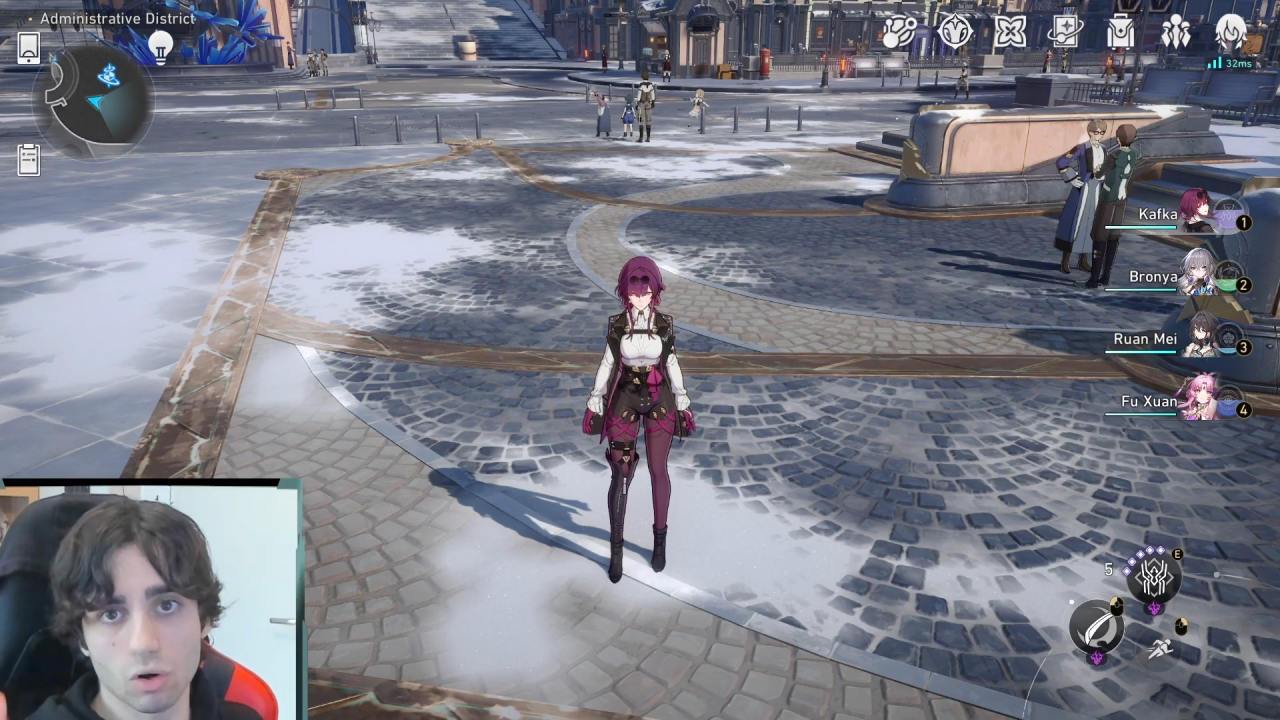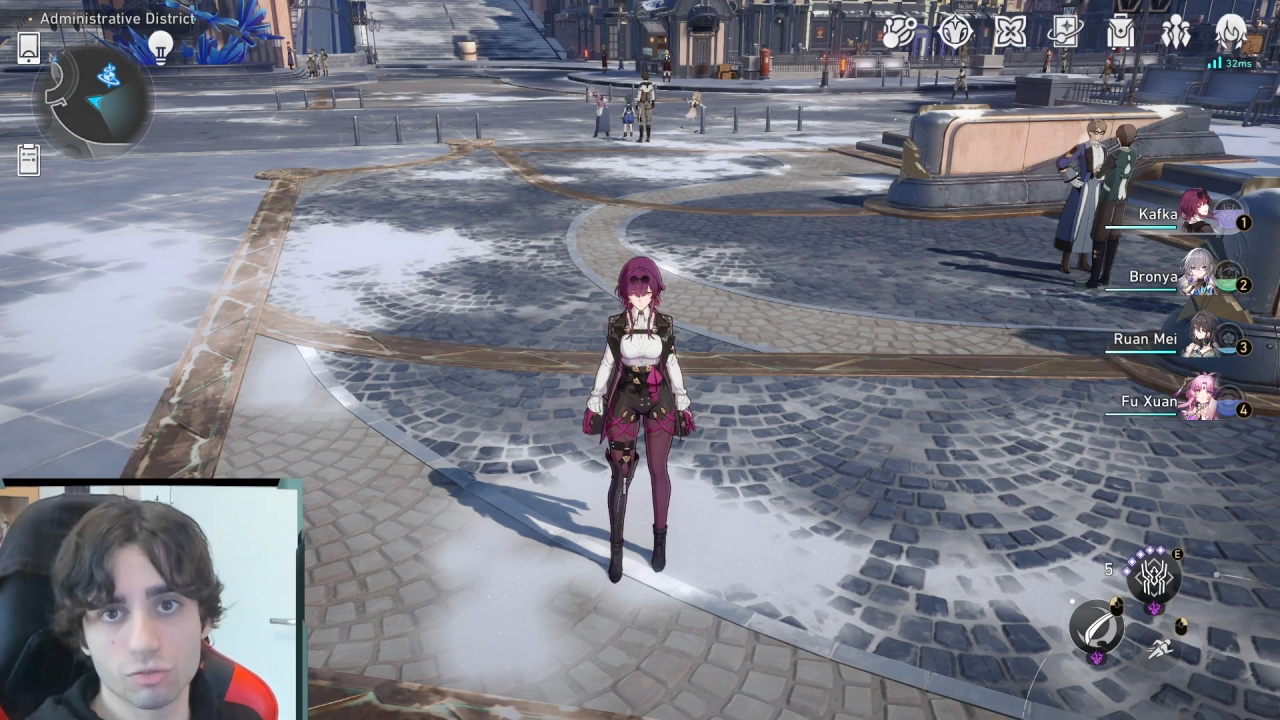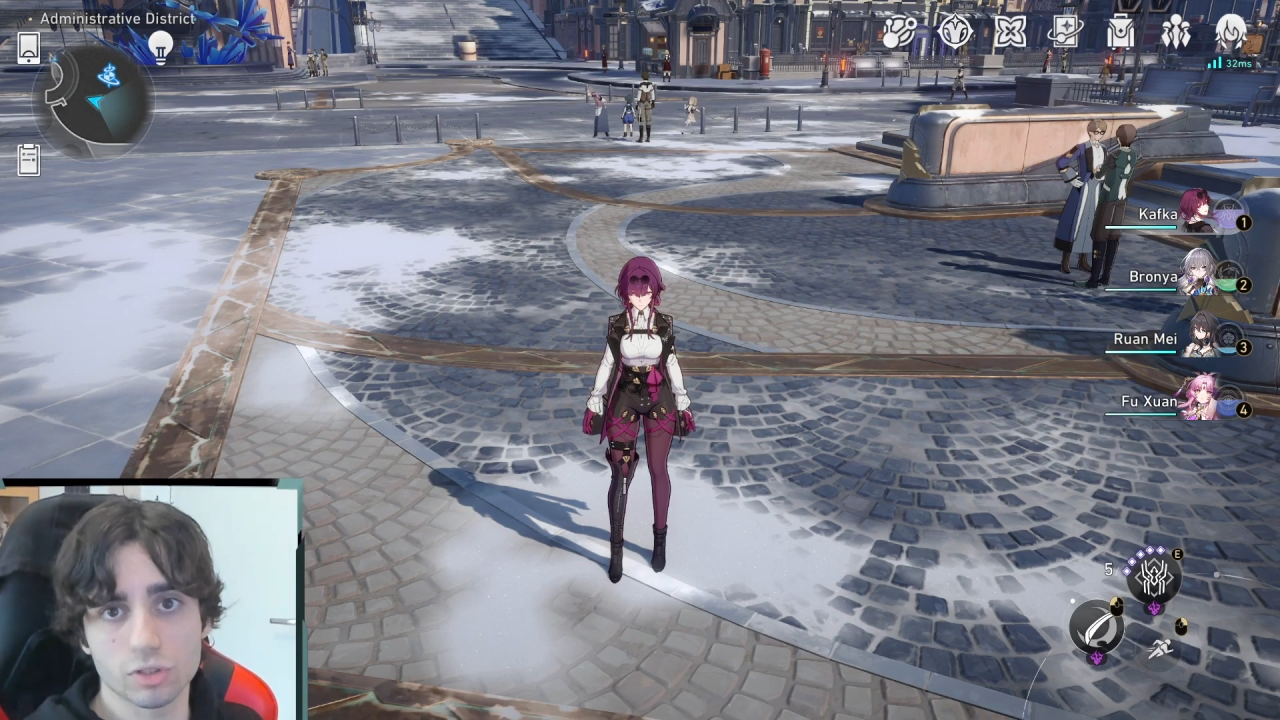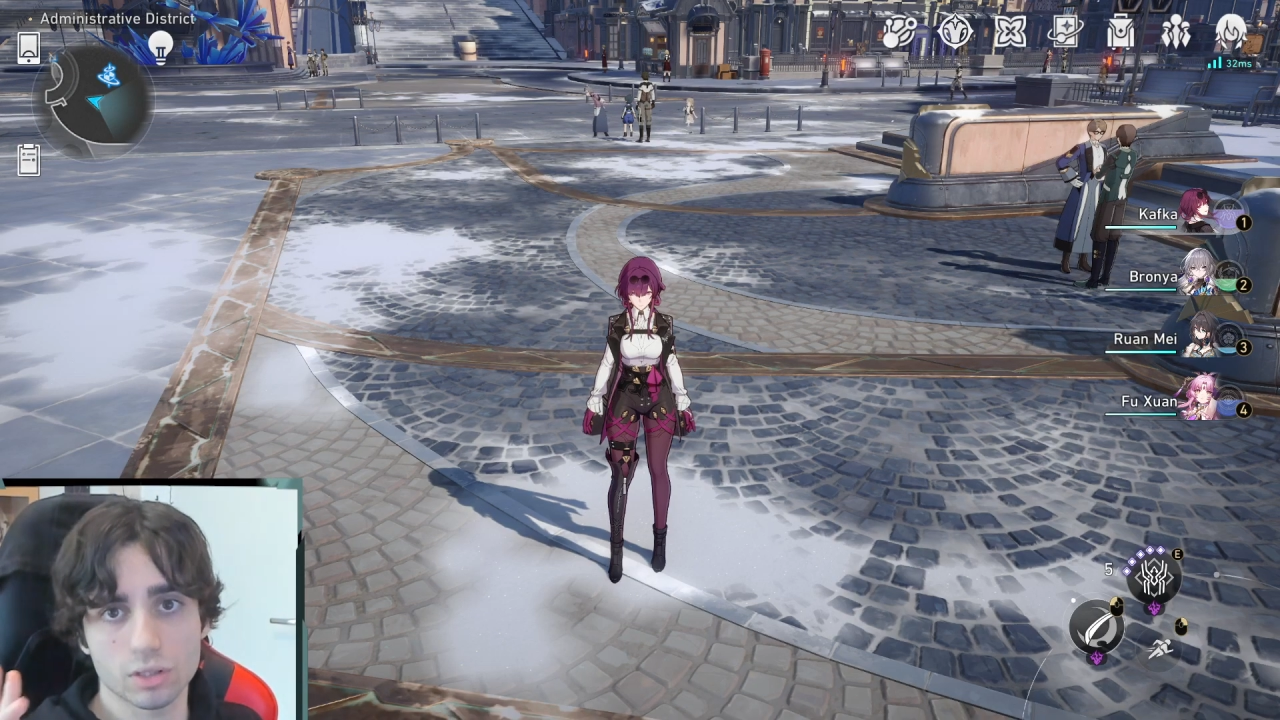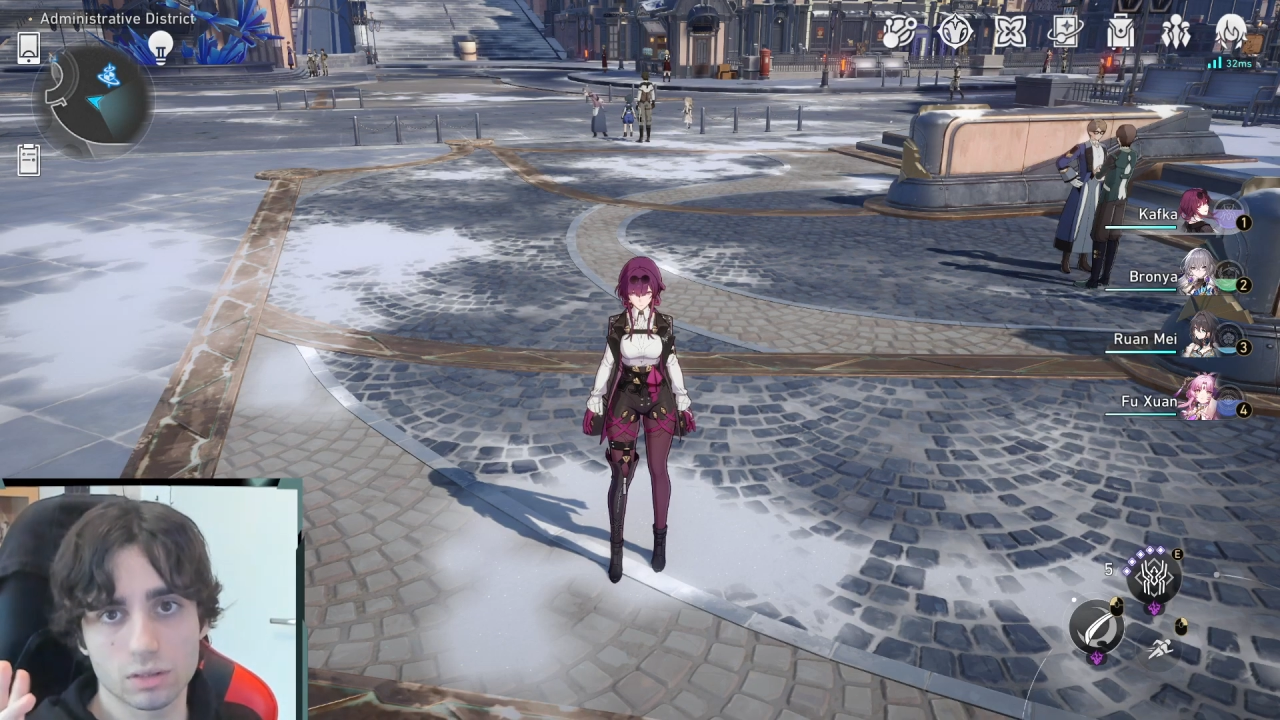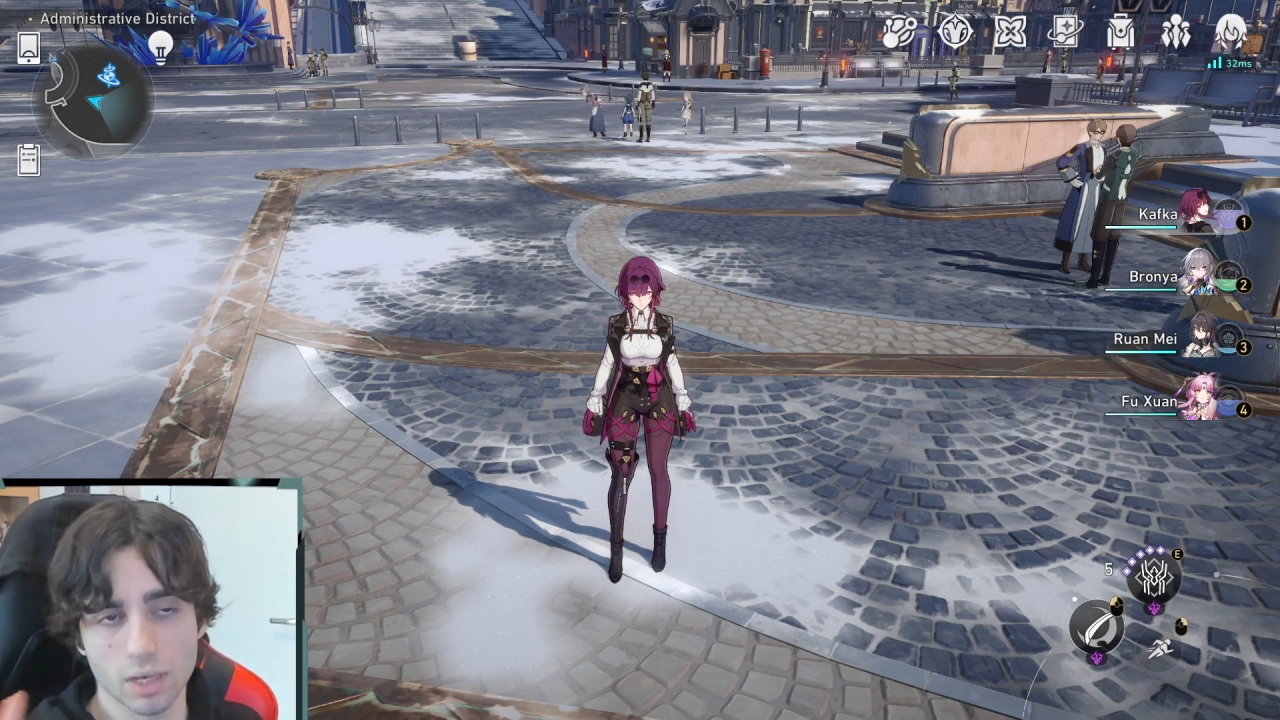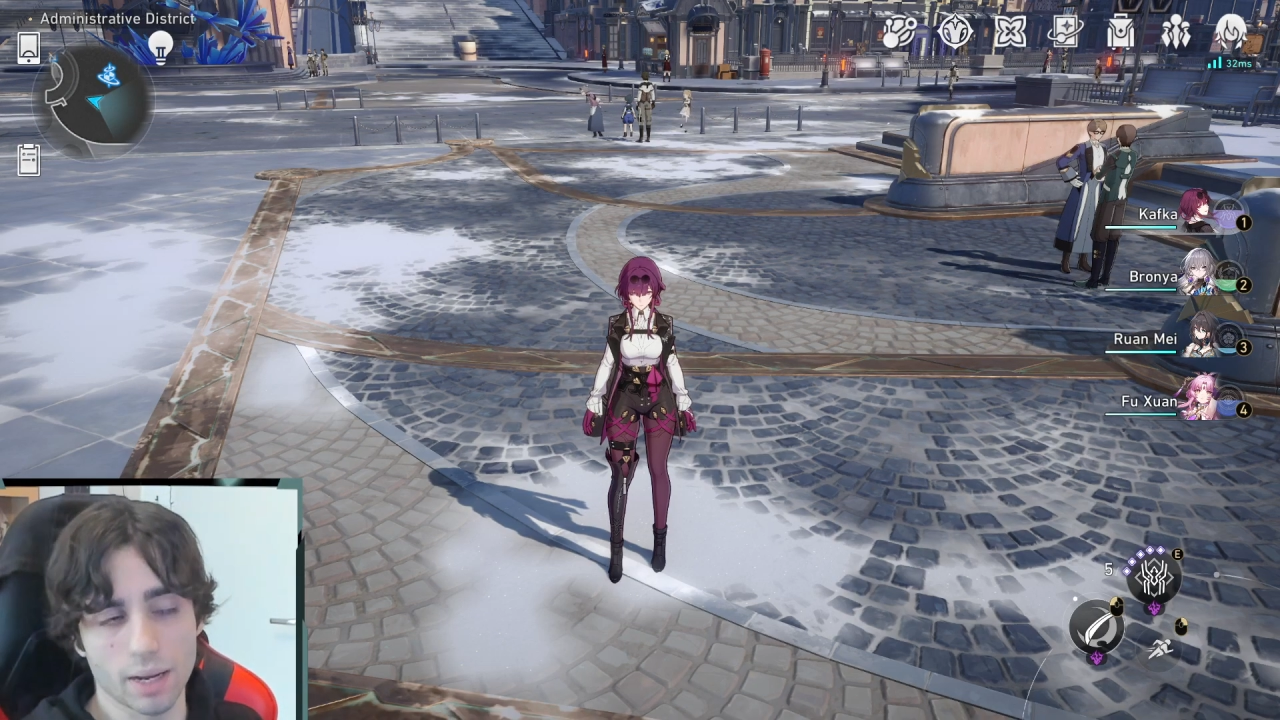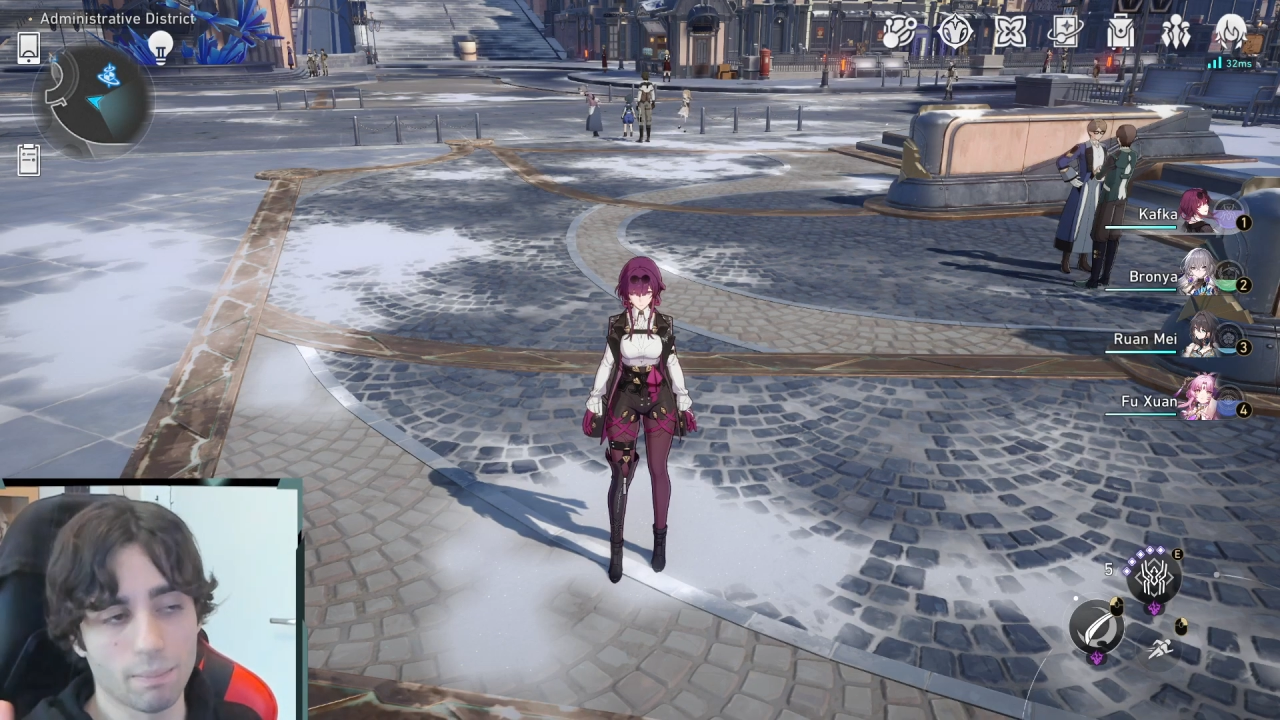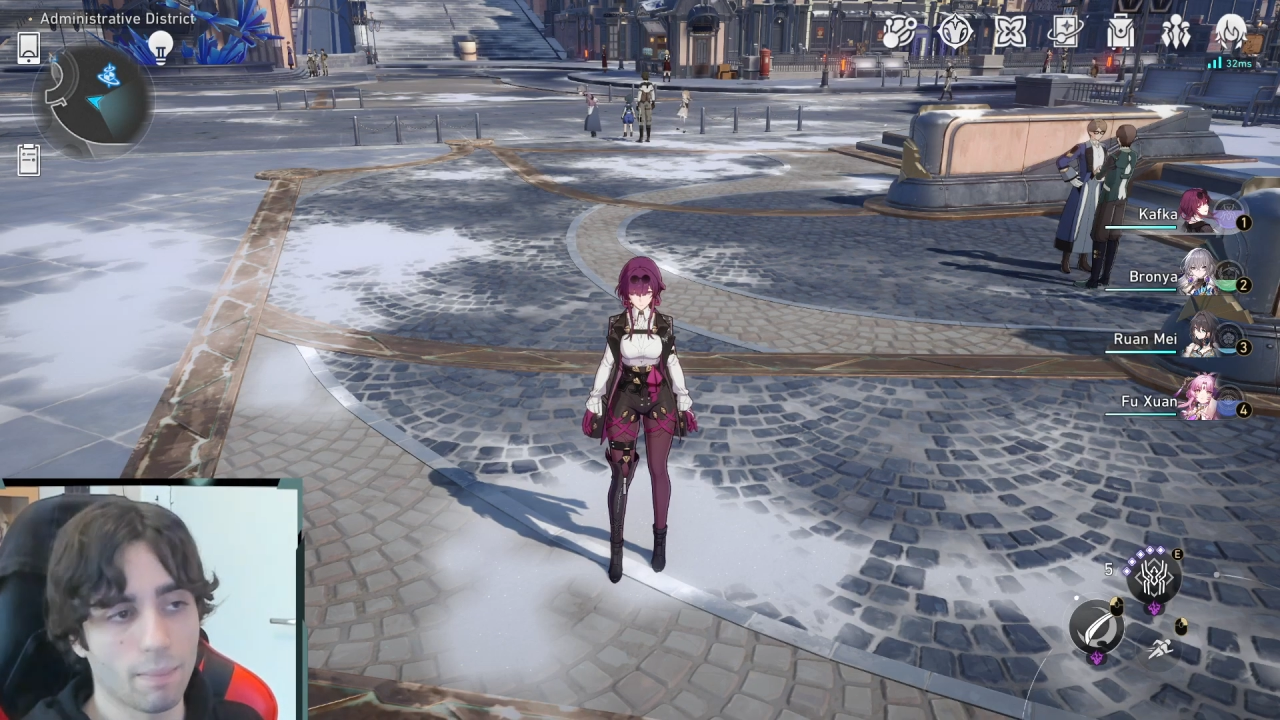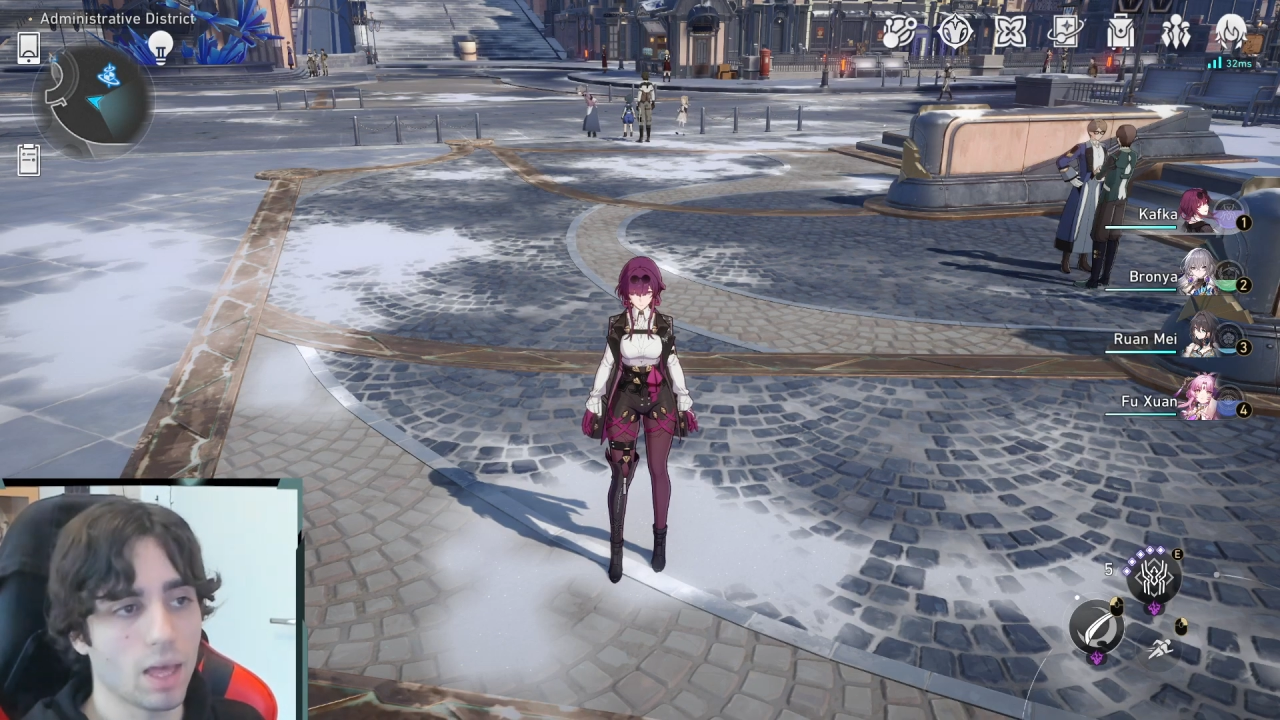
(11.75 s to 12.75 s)
over
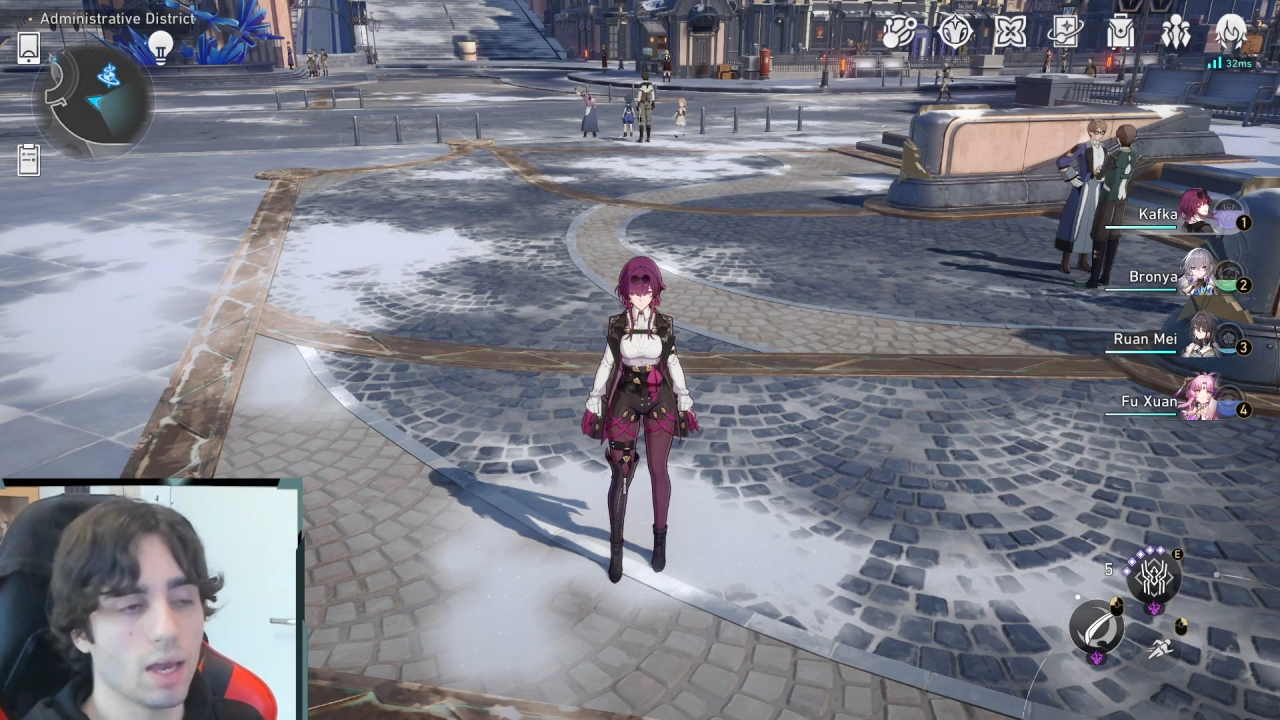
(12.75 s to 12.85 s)
time.